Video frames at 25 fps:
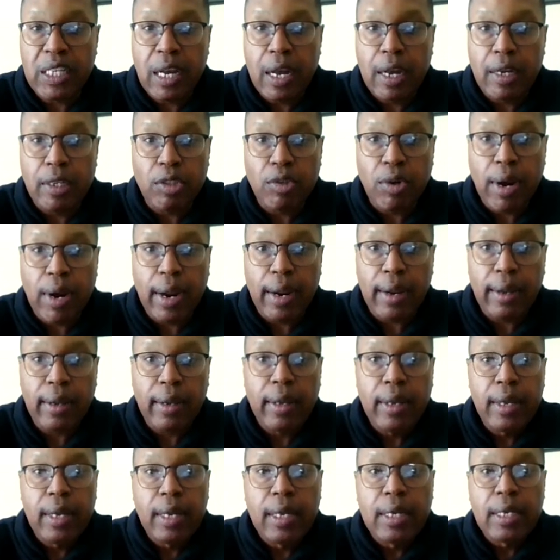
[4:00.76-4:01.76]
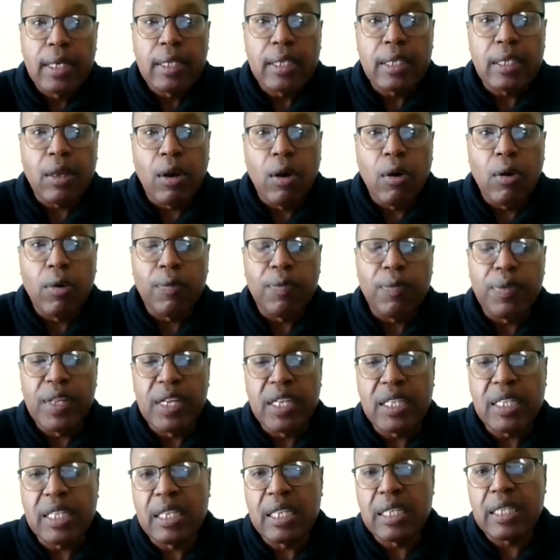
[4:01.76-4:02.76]
this contract. So
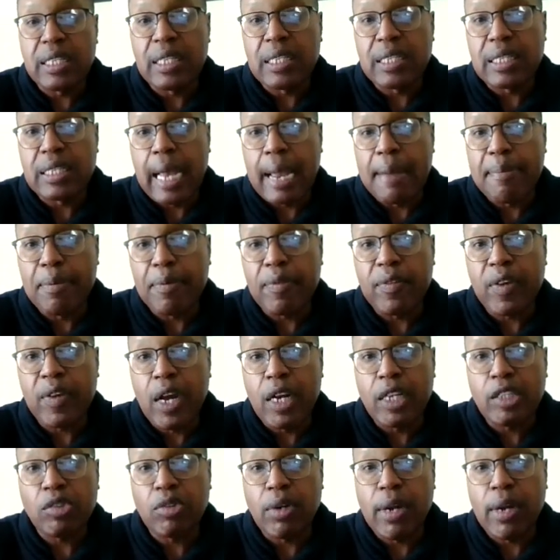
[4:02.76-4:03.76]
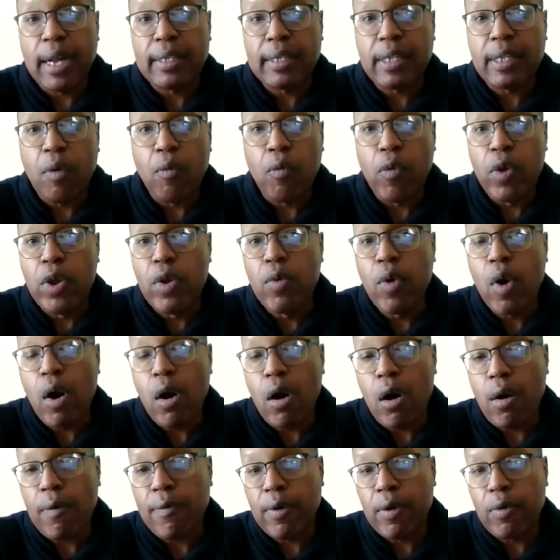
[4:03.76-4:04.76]
this is the type of contract that we were
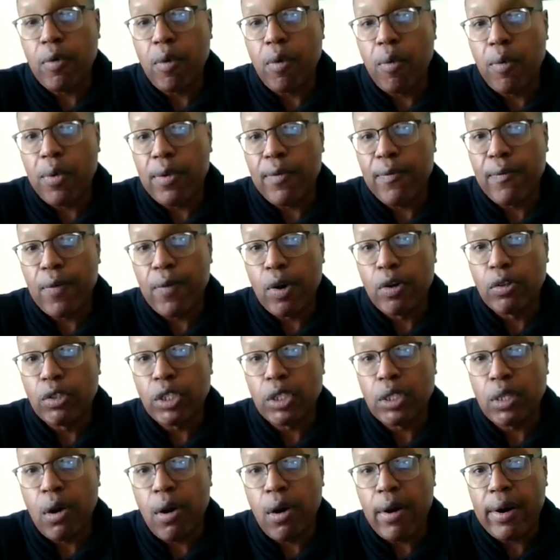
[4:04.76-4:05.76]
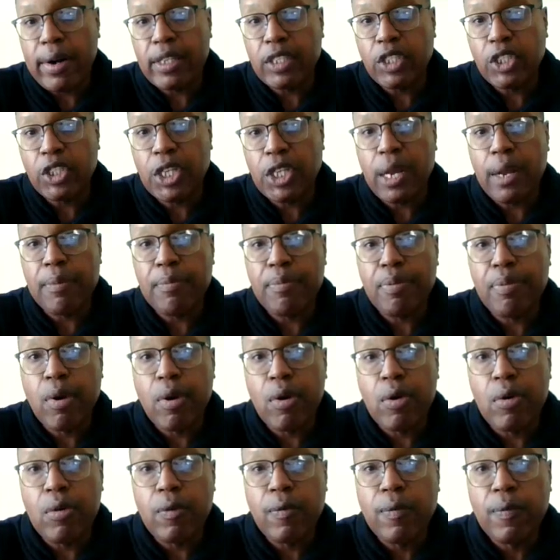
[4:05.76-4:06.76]
offered when we first started
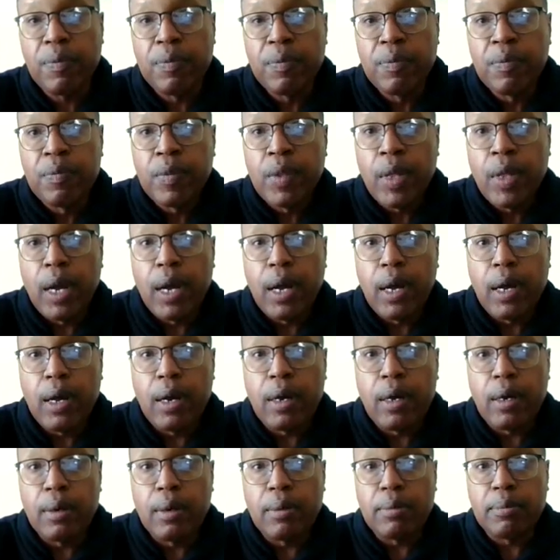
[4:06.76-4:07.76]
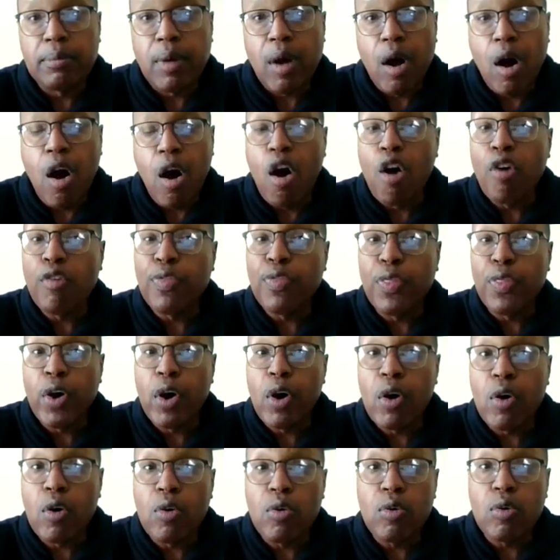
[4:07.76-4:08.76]
JanPro.
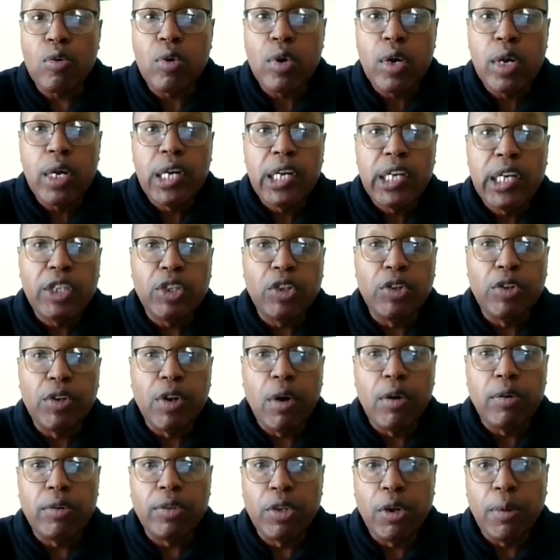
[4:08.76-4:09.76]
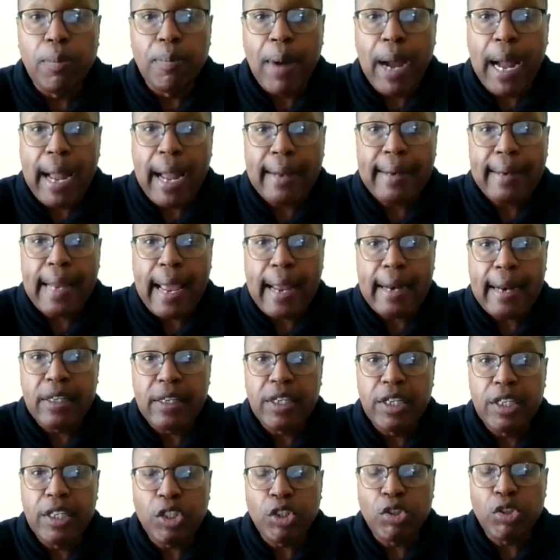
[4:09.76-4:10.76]
Although, you're buying that
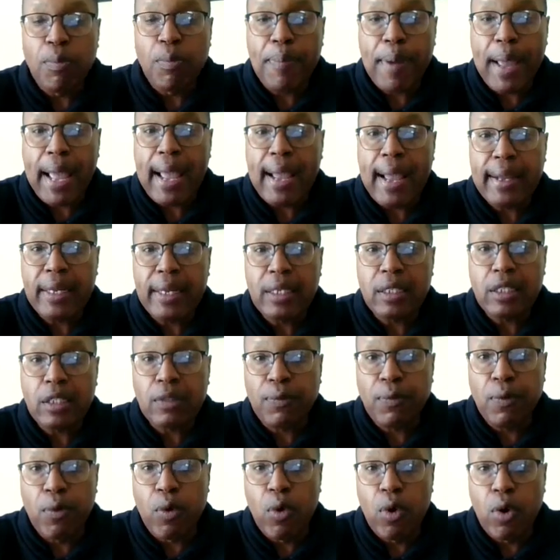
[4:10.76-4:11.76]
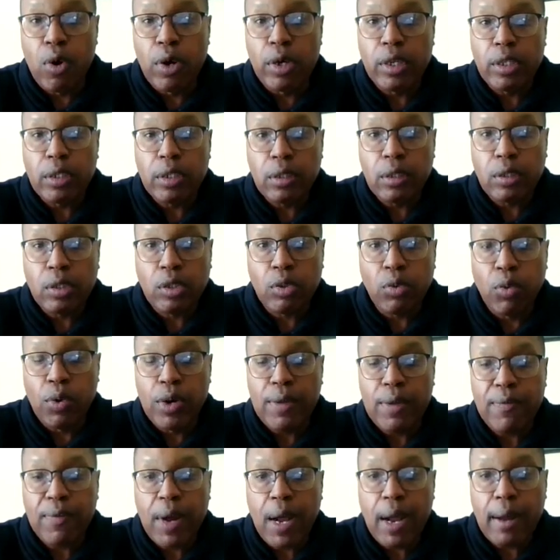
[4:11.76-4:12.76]
initial package for
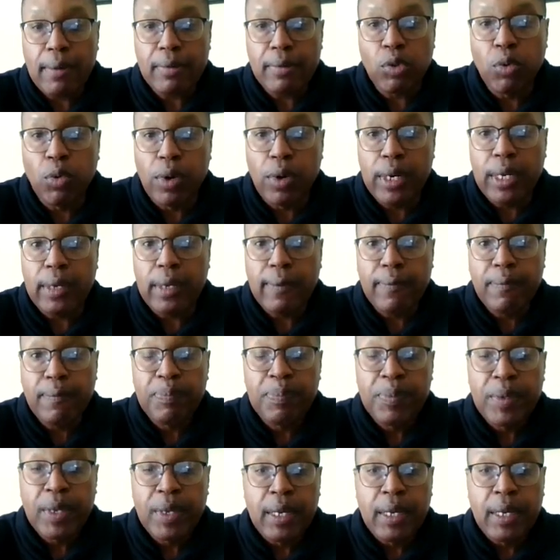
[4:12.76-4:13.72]
$2520,